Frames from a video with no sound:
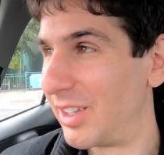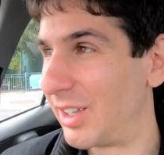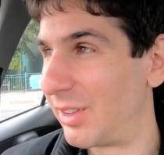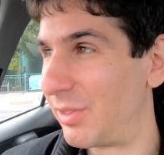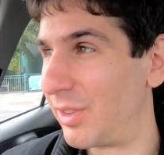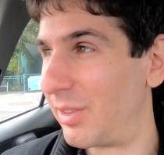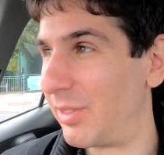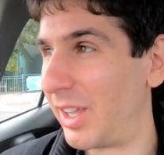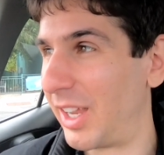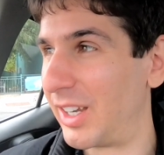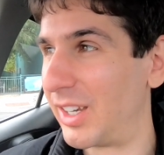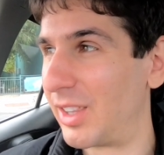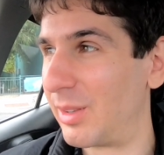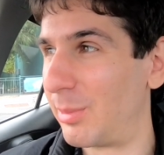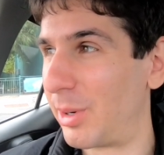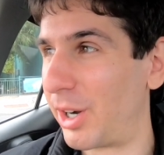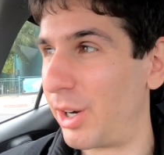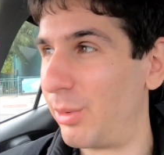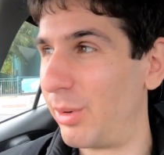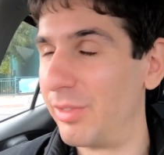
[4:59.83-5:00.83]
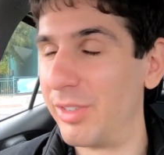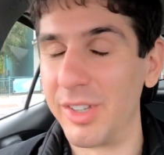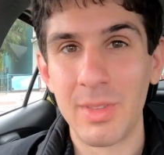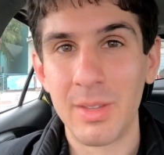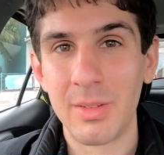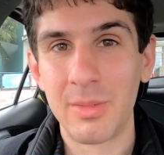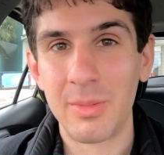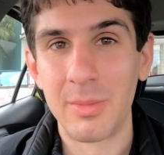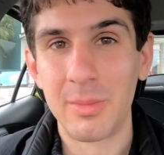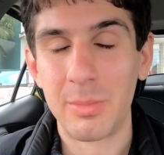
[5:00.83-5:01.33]
of the end of the Murray River.
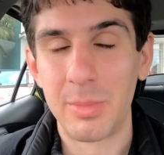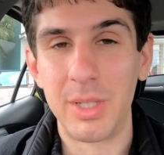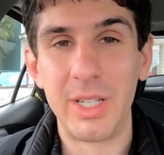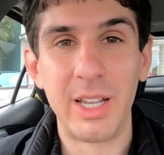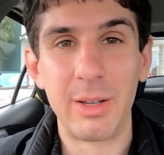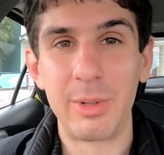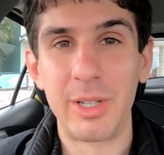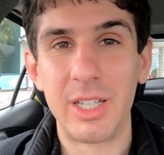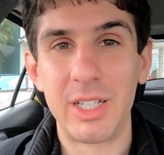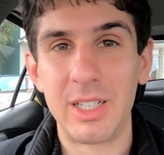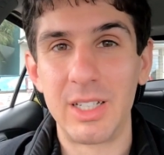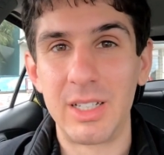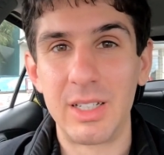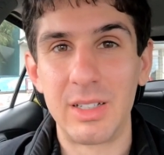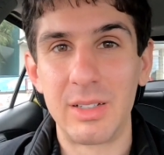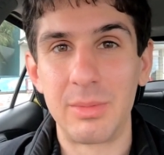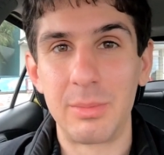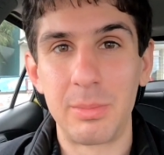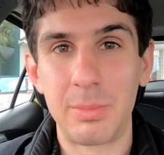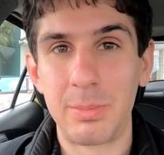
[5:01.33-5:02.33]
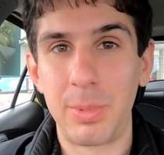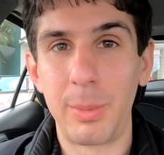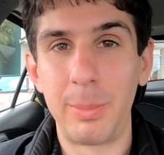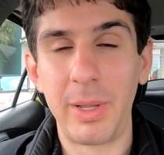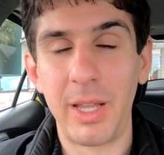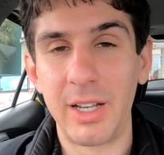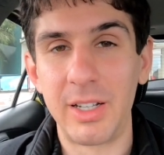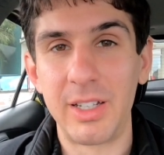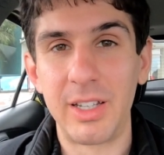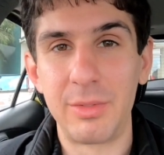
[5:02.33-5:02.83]
But now we're gonna
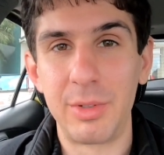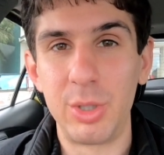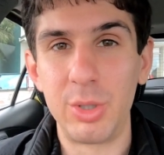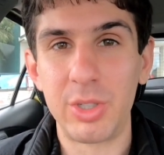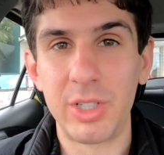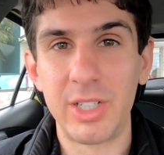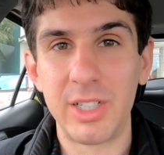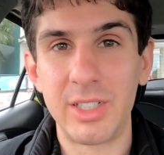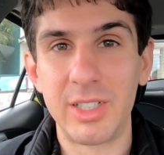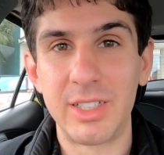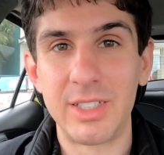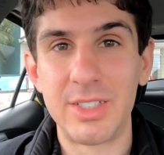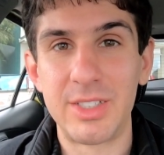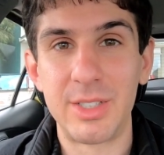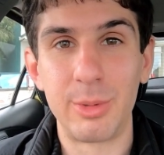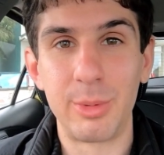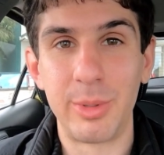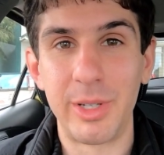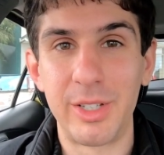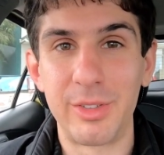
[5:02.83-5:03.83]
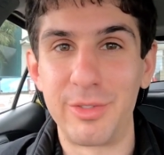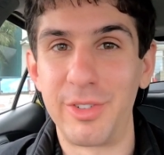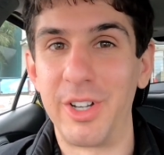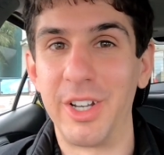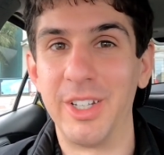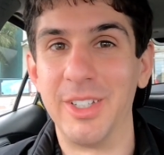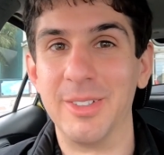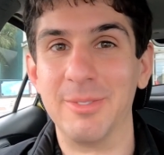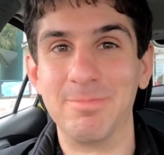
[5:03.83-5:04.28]
pop out and have a look and see what we can find.